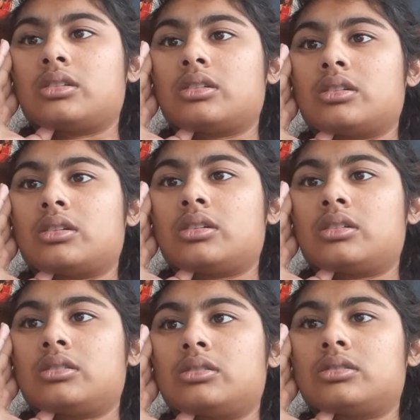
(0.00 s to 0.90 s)
Yeah.
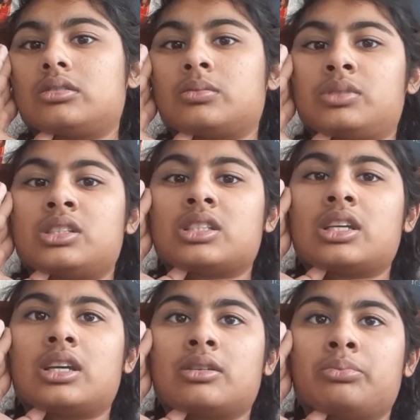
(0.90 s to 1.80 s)
I'm just
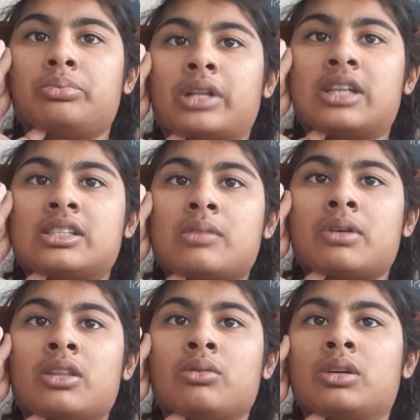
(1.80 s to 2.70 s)
like passing
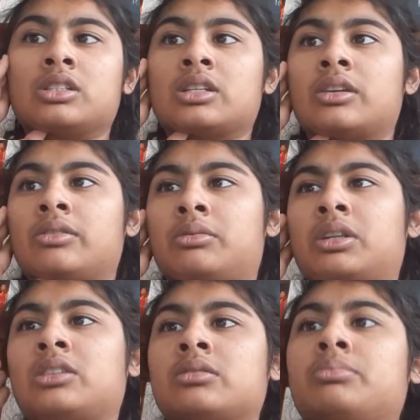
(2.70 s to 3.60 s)
by the ones that
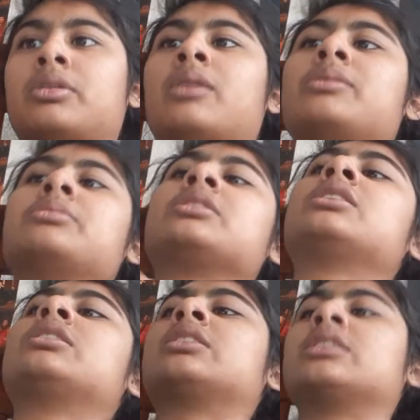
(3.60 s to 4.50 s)
everybody's probably
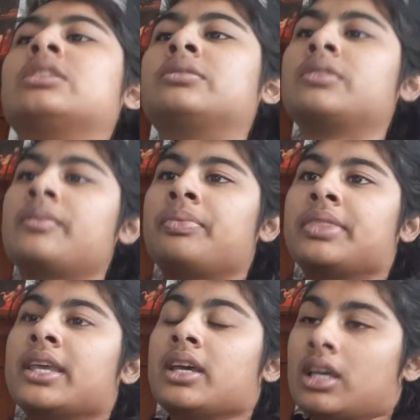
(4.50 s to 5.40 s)
heard of.
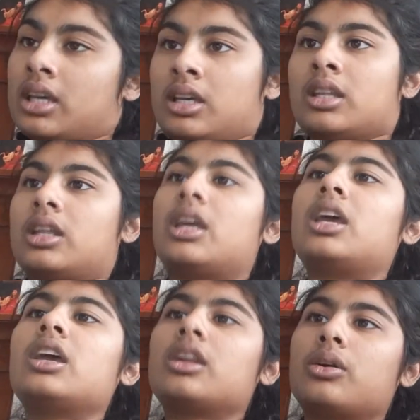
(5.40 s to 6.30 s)
The
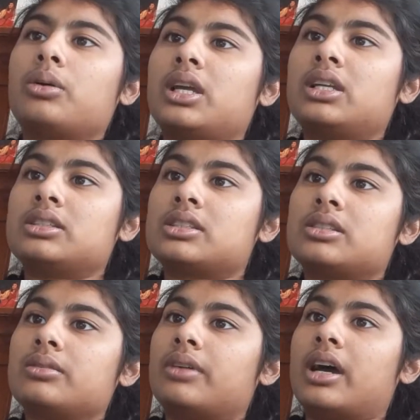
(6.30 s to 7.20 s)
king and queen
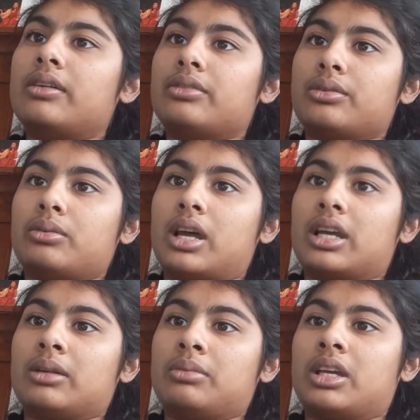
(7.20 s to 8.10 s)
survived the wreck
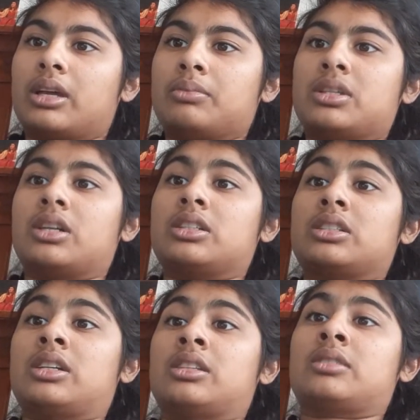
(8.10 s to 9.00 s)
and became
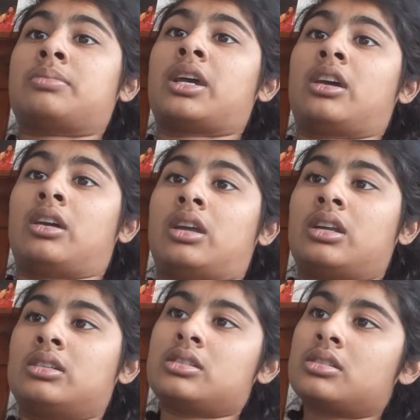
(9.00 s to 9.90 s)
Tarzan's
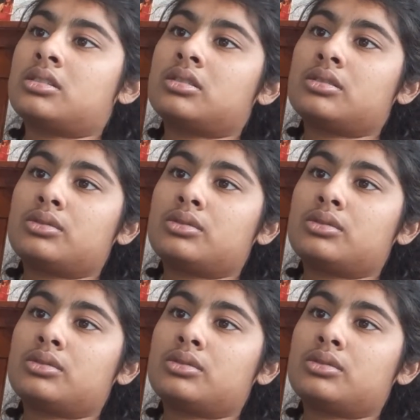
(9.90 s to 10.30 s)
parents.